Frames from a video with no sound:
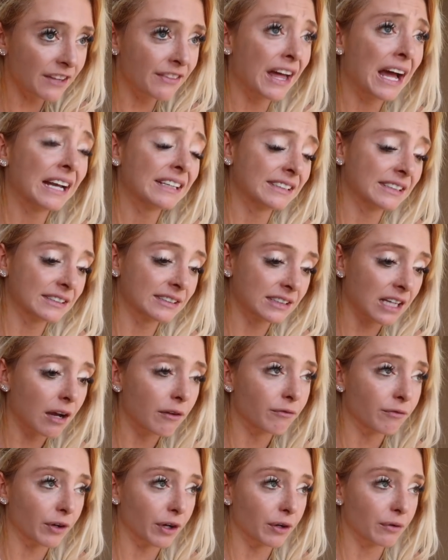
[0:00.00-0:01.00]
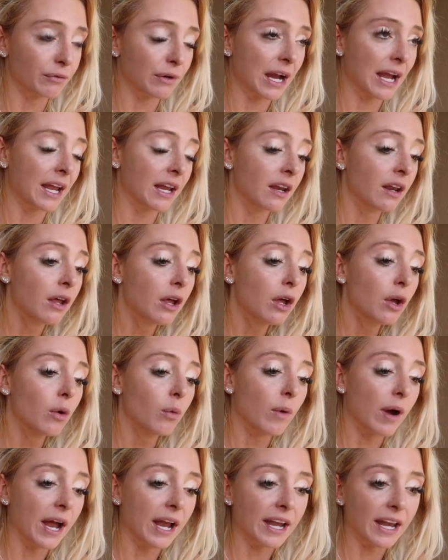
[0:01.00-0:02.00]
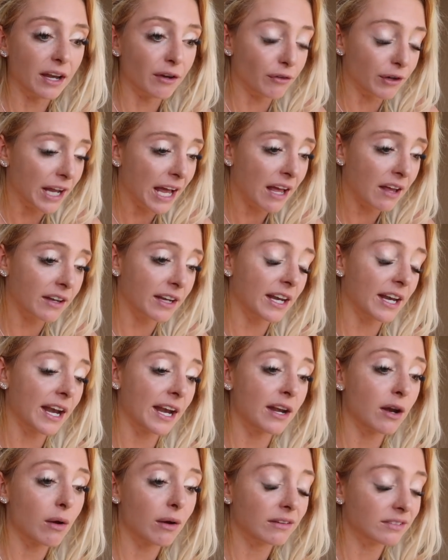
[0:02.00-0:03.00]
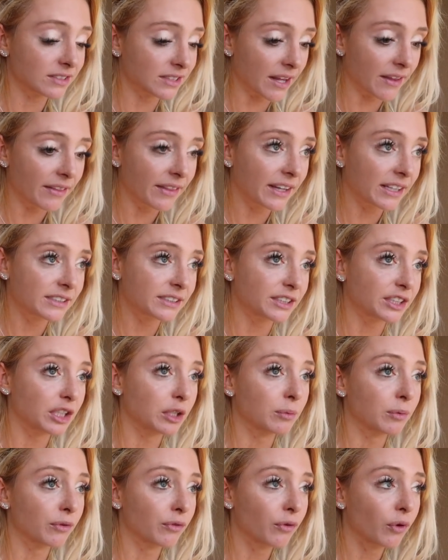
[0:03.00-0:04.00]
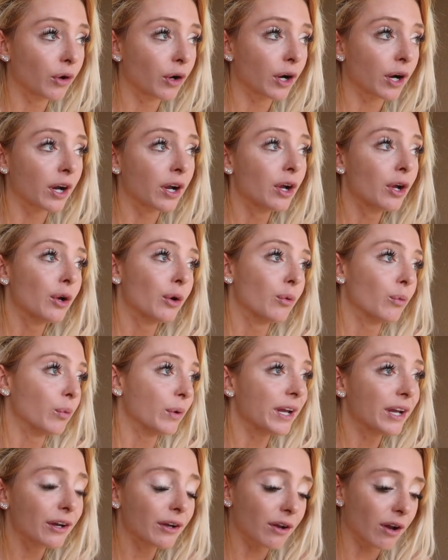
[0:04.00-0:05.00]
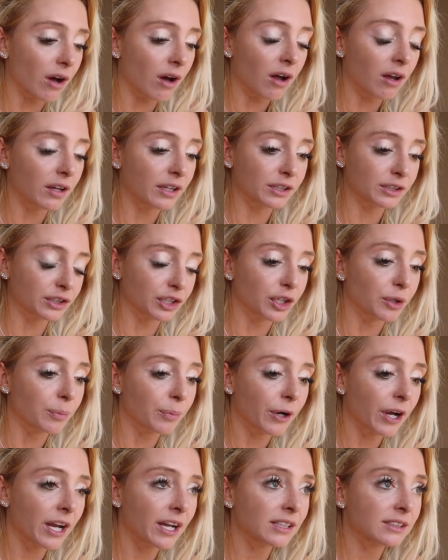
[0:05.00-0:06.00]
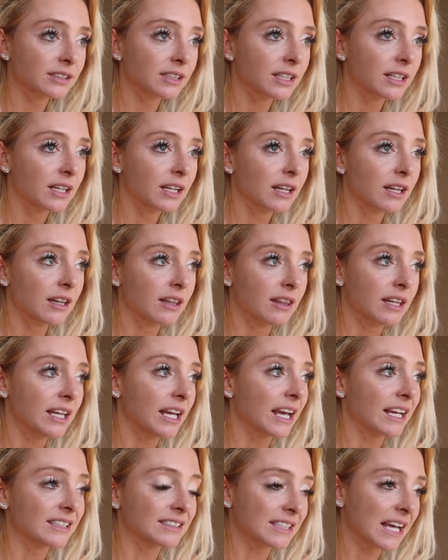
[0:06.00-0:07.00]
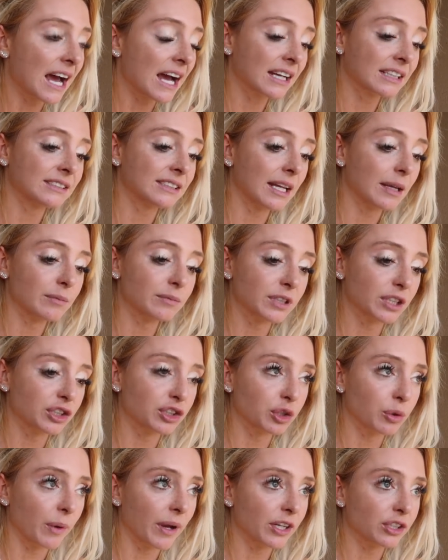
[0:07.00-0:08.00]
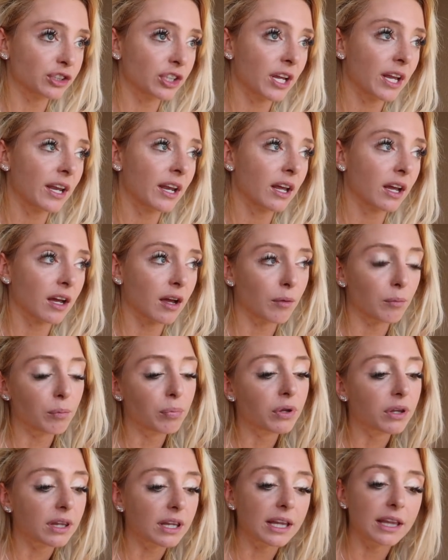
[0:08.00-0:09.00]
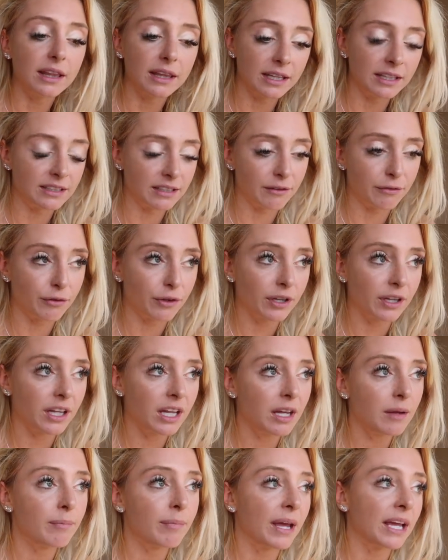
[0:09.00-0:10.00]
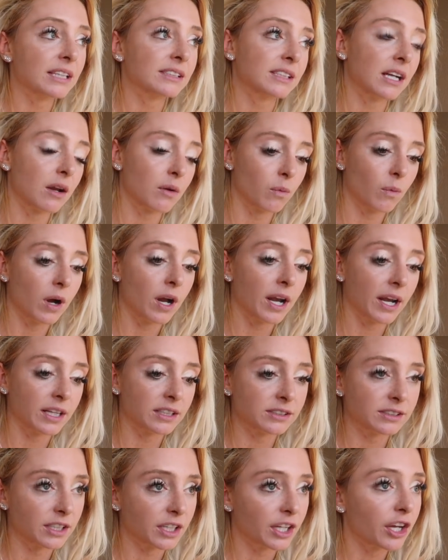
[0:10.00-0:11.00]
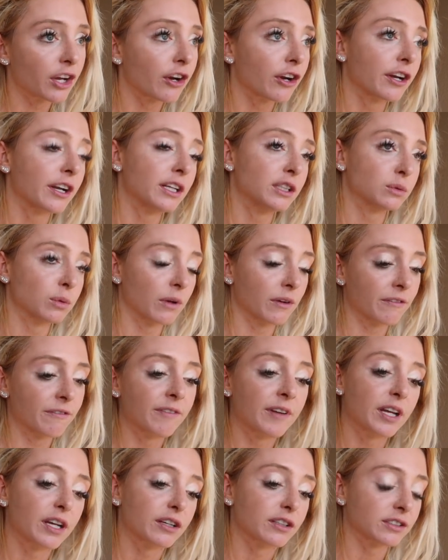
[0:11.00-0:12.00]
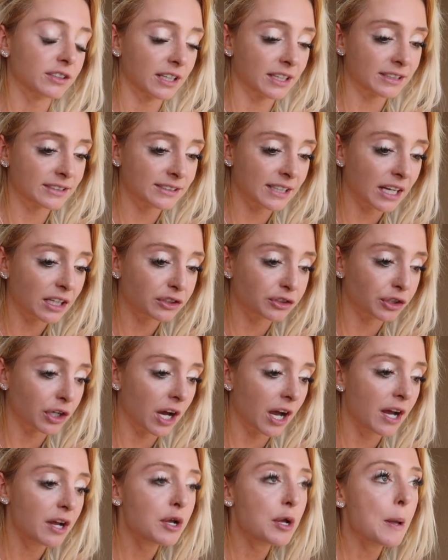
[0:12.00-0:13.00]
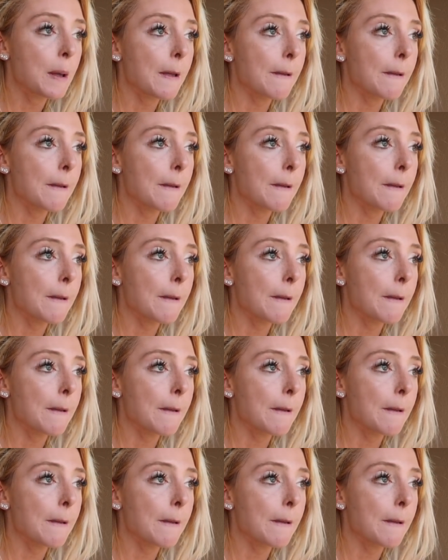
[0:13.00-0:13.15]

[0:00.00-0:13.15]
that discomfort, right? When in reality, and I know I've said this to you before, we could all interpret the exact same situation completely differently based on what insecurities, what fears, etc